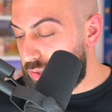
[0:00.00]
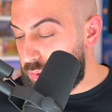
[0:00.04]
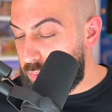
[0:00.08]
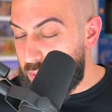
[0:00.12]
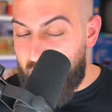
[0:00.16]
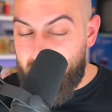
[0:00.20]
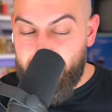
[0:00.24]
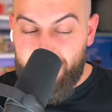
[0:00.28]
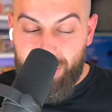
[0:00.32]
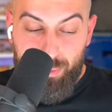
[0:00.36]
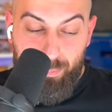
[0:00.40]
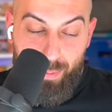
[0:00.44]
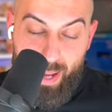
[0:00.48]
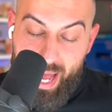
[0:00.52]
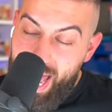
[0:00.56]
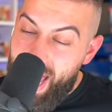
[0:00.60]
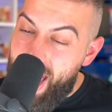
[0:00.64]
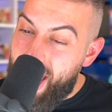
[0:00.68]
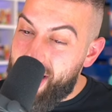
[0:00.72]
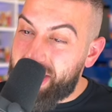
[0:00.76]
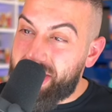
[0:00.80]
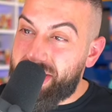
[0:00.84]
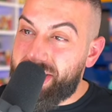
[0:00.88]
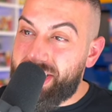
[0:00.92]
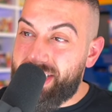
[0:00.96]
you got your
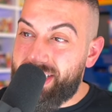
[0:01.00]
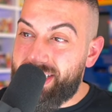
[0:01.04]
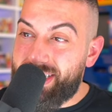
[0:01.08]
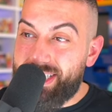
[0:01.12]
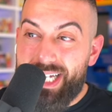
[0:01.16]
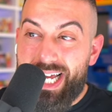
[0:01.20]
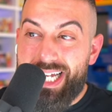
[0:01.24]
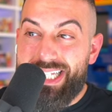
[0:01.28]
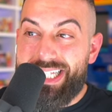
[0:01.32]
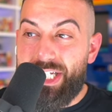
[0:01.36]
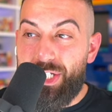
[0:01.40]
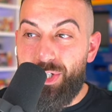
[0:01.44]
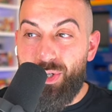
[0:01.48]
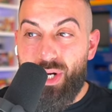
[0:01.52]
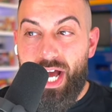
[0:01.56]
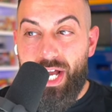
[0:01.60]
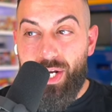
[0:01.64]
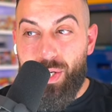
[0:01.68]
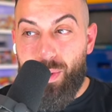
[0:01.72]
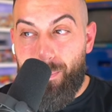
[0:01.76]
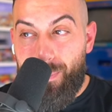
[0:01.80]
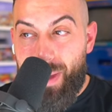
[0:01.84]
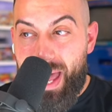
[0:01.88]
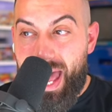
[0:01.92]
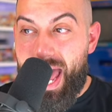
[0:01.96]
packs, and then you got
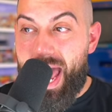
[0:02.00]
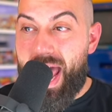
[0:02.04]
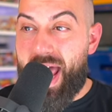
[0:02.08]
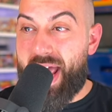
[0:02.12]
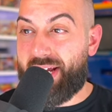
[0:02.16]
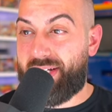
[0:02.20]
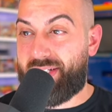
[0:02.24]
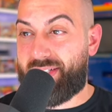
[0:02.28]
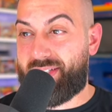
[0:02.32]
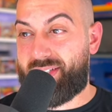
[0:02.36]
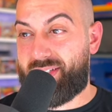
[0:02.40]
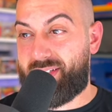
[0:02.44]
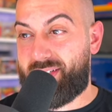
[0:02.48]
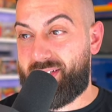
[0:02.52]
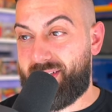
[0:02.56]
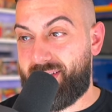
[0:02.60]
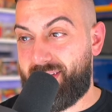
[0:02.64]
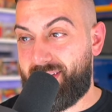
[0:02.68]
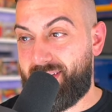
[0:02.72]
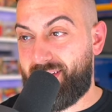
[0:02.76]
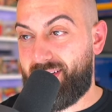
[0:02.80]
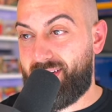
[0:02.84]
your packs.